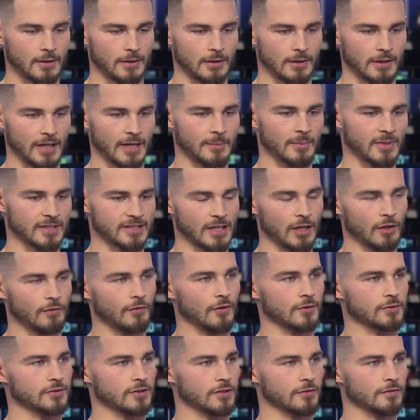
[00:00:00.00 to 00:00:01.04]
led myself
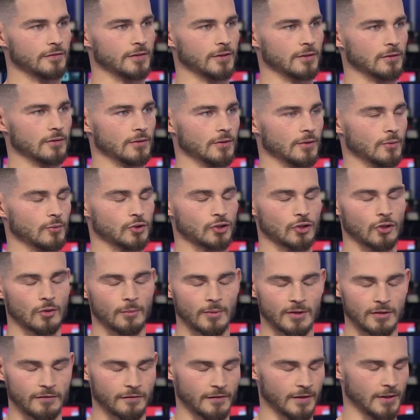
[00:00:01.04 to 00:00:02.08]
onto the field, and there were so
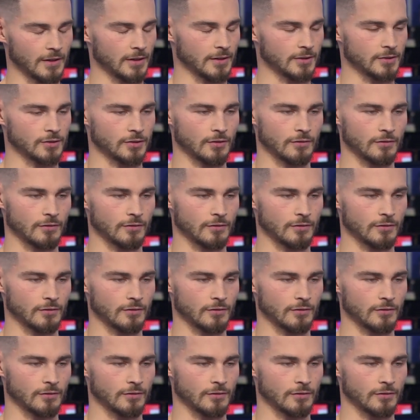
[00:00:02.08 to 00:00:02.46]
many feelings